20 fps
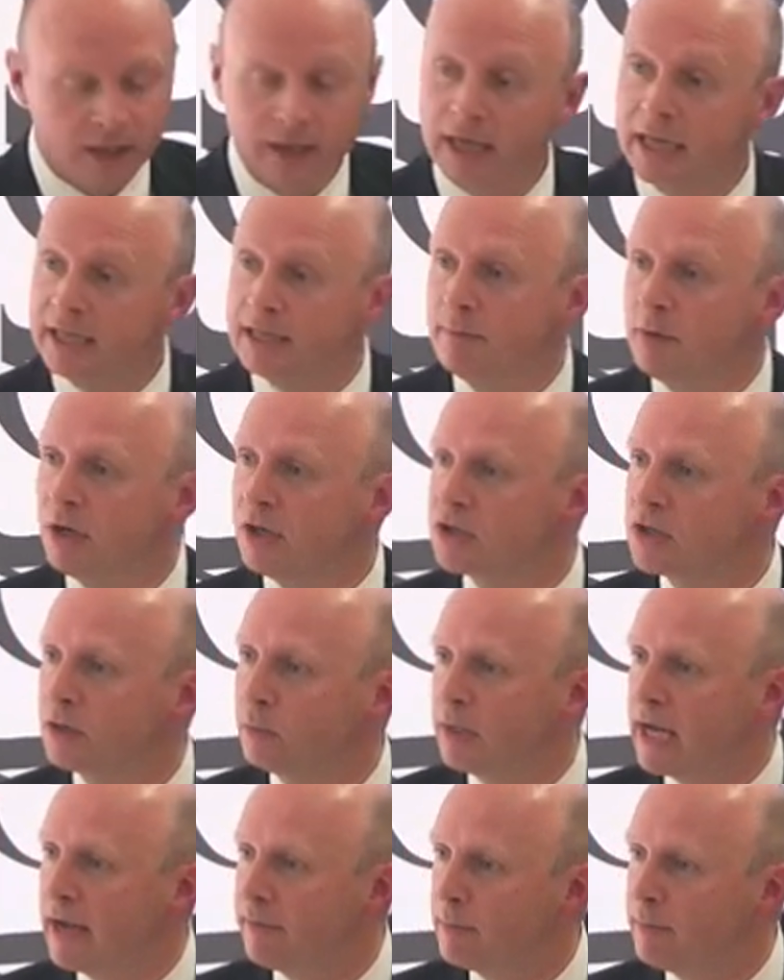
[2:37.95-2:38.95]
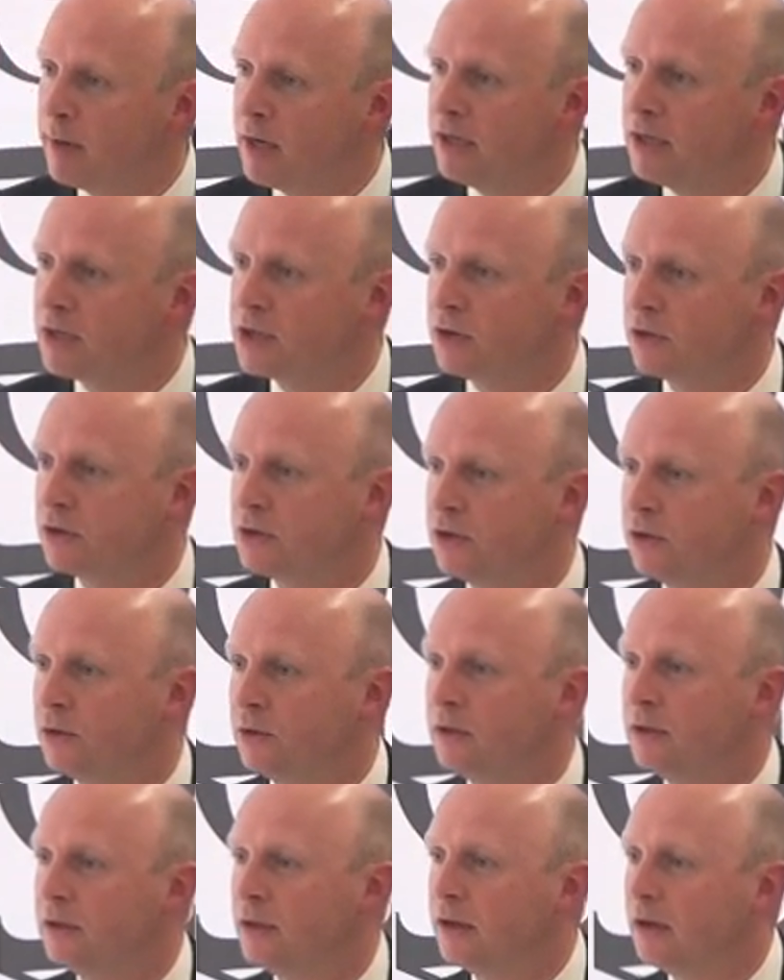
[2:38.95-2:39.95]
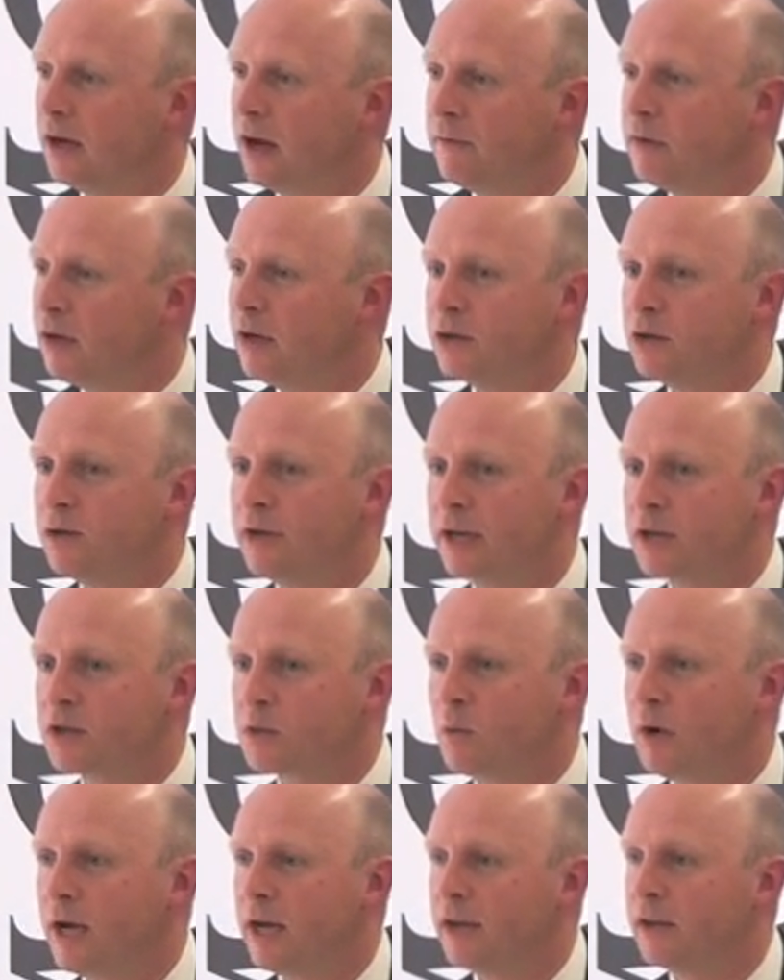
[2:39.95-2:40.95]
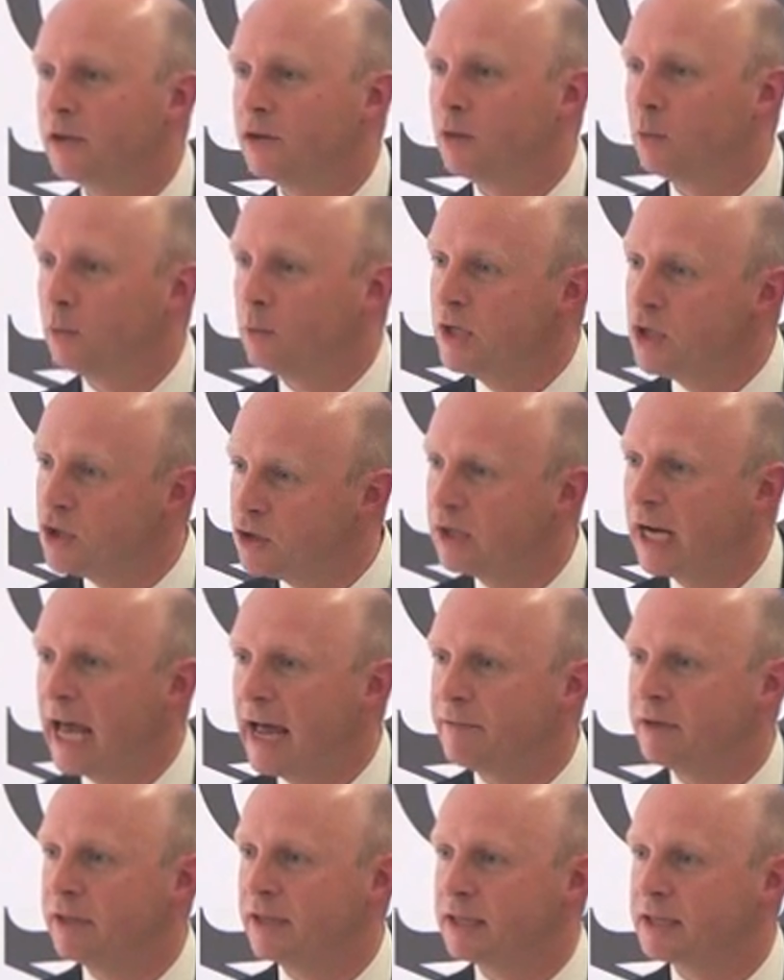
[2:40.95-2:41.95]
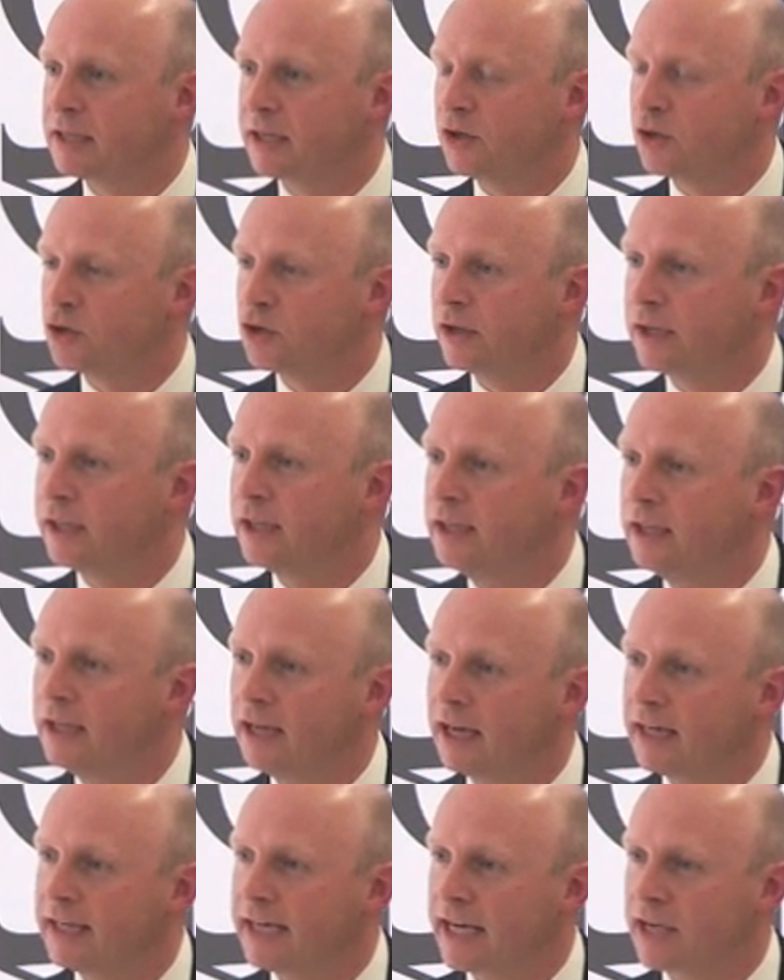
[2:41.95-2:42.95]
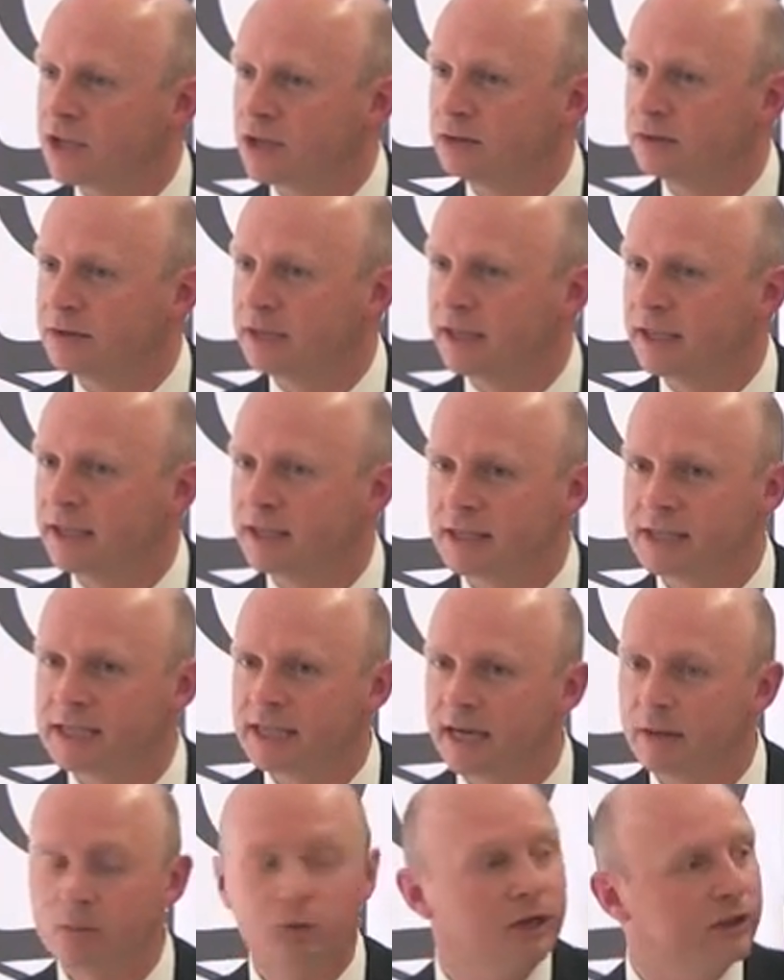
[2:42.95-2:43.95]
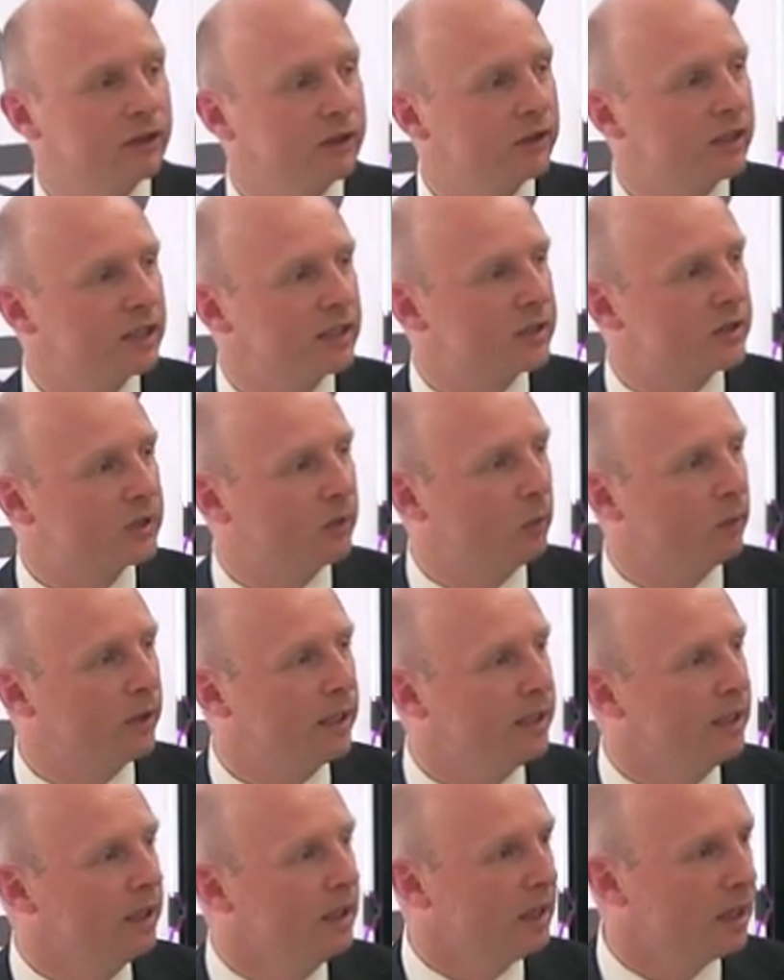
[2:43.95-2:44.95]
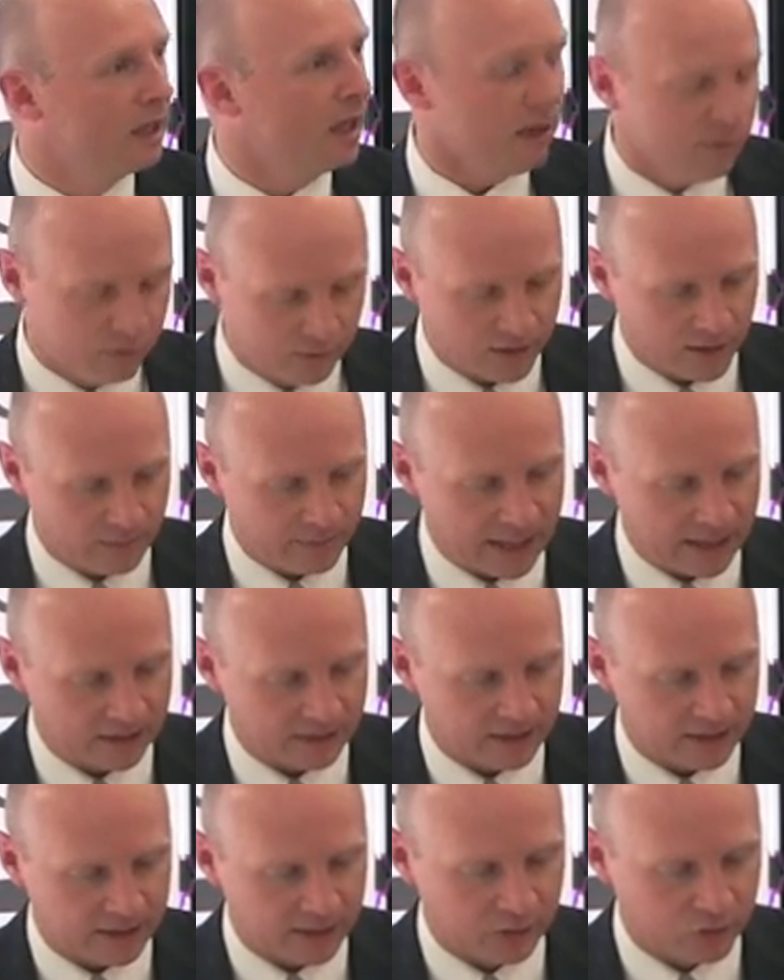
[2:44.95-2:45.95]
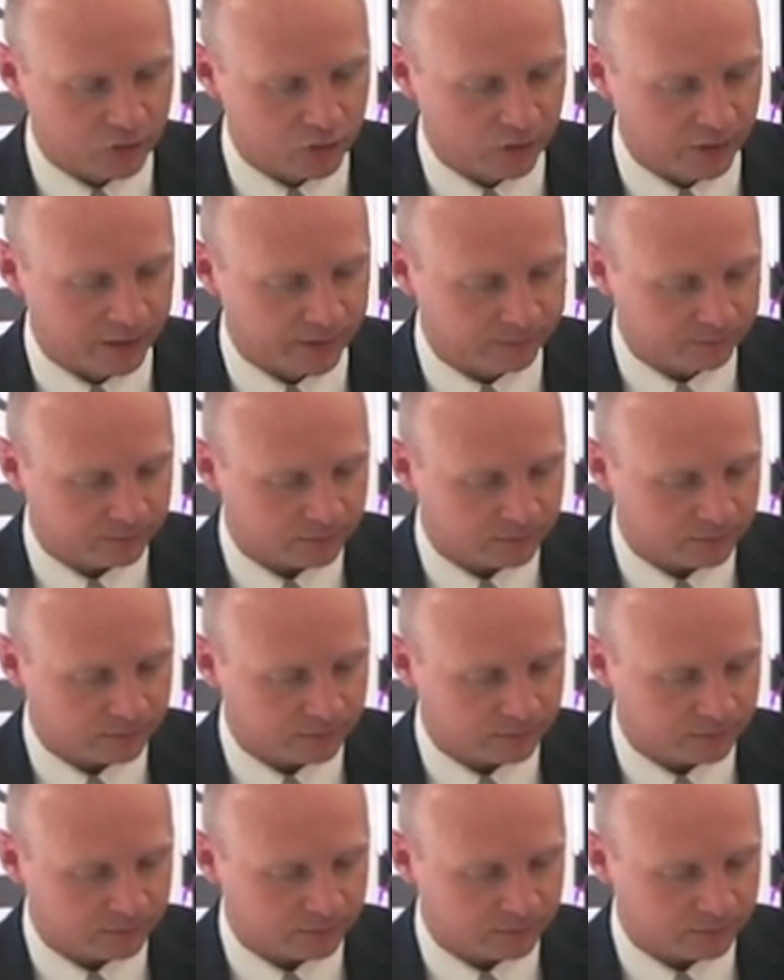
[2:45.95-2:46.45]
It demands that we have a party or two. I've argued elsewhere that we should have in this country a national day to celebrate the things that we love about this country.